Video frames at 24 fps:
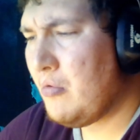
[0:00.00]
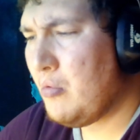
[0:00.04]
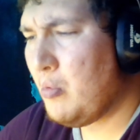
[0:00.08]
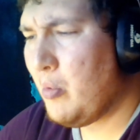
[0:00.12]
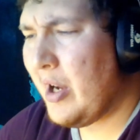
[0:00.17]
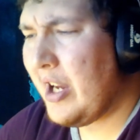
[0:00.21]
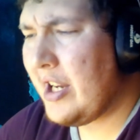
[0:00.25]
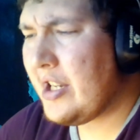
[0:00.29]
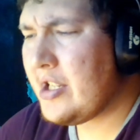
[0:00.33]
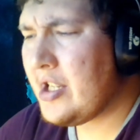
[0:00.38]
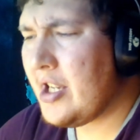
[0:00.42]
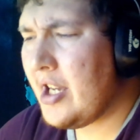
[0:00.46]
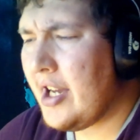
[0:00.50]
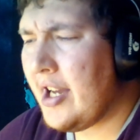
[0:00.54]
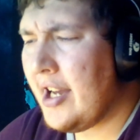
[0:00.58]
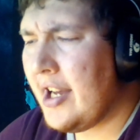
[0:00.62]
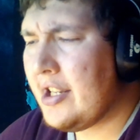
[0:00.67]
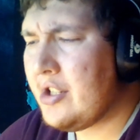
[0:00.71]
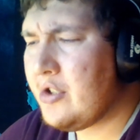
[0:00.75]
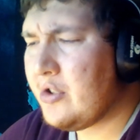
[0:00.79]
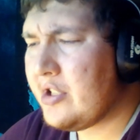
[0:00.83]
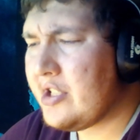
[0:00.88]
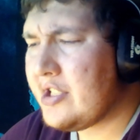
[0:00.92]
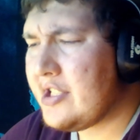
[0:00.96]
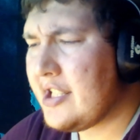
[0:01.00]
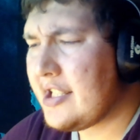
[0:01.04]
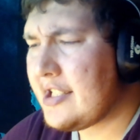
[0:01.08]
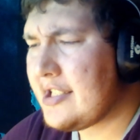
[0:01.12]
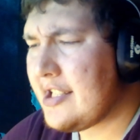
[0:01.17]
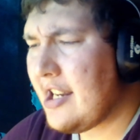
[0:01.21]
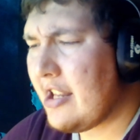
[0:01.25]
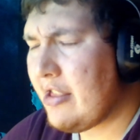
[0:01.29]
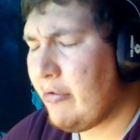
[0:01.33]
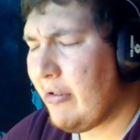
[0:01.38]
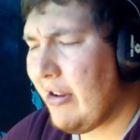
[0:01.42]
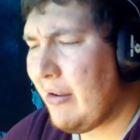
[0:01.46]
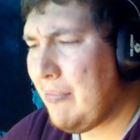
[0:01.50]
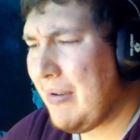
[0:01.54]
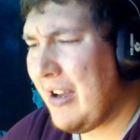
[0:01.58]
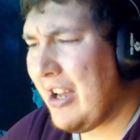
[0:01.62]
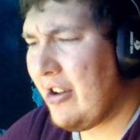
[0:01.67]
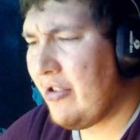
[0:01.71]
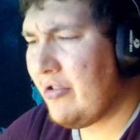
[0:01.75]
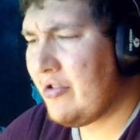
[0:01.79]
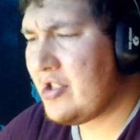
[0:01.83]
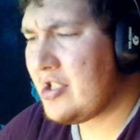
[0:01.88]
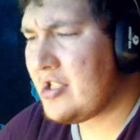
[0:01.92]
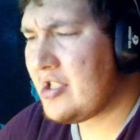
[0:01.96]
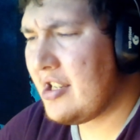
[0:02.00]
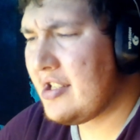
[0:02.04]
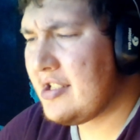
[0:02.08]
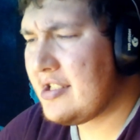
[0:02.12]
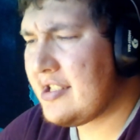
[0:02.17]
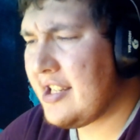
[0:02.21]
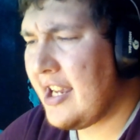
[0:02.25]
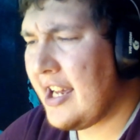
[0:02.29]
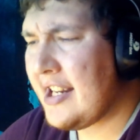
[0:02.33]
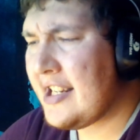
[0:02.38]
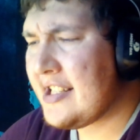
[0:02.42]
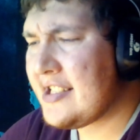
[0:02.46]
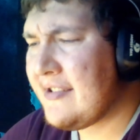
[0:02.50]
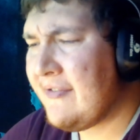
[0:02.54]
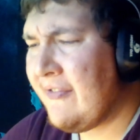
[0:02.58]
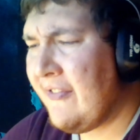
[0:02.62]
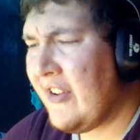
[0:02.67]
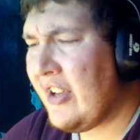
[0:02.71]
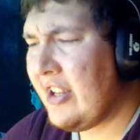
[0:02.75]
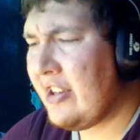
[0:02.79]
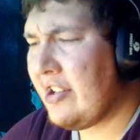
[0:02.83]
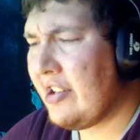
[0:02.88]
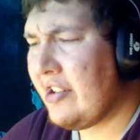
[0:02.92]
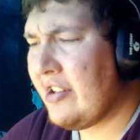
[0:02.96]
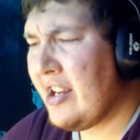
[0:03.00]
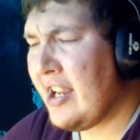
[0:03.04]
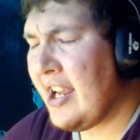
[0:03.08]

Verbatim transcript: Weight 163 pounds. Status Villain